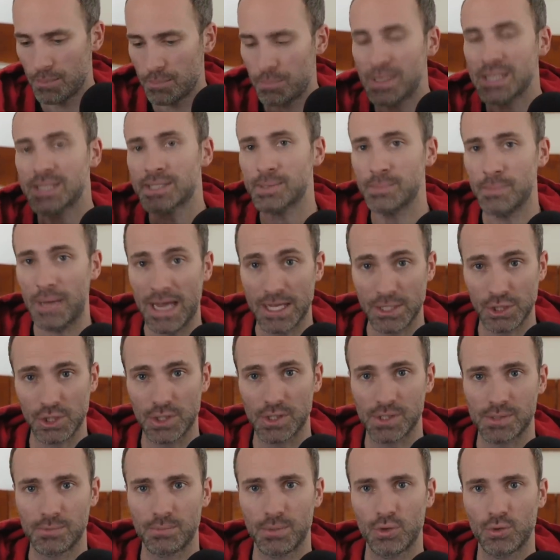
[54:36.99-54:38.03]

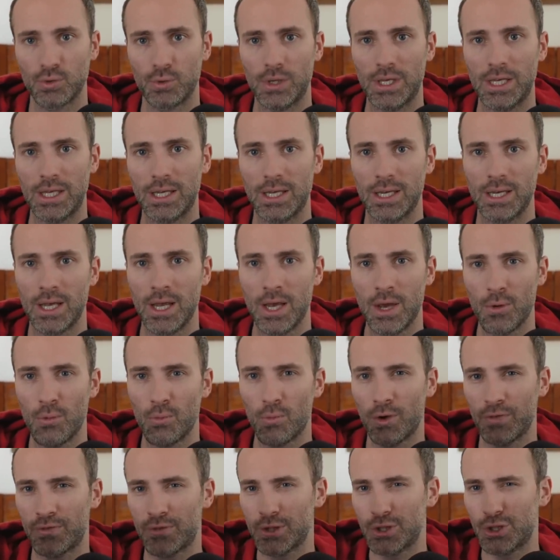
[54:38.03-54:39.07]
mismatches between
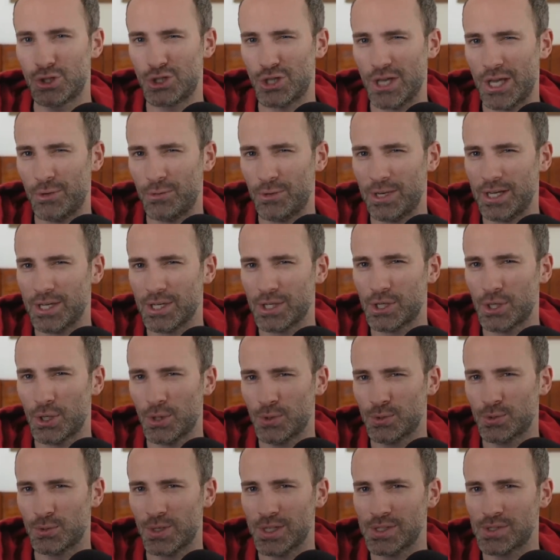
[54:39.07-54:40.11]
what the generated
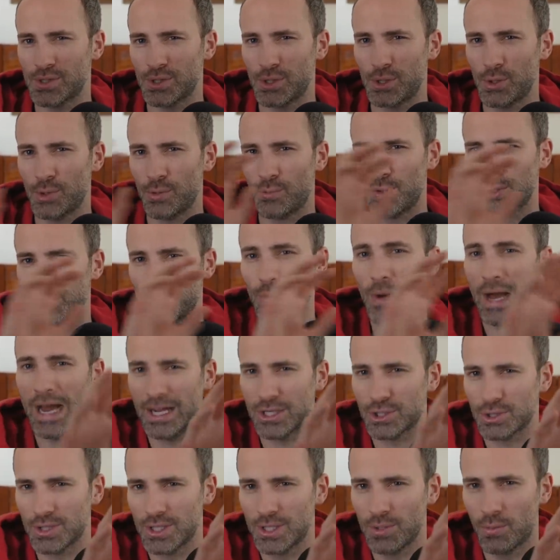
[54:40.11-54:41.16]
code tries to do and what you
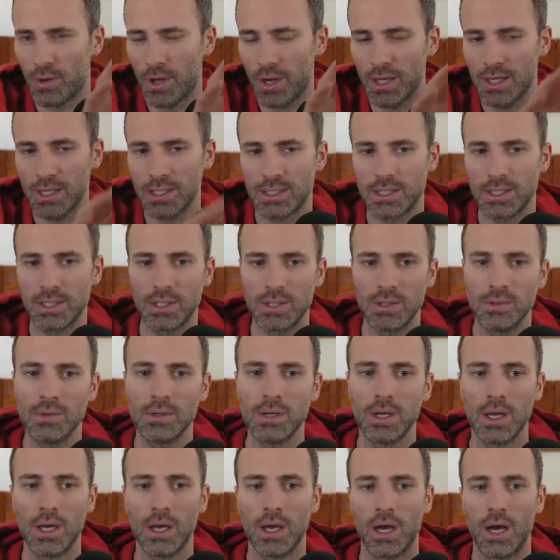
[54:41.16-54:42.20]
actually wanted it to
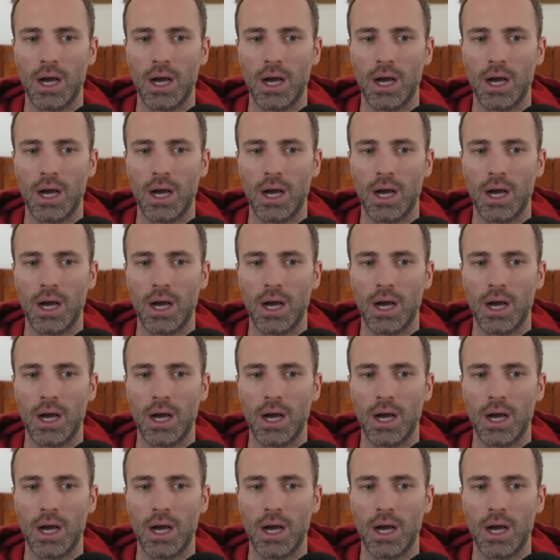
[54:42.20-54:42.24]
do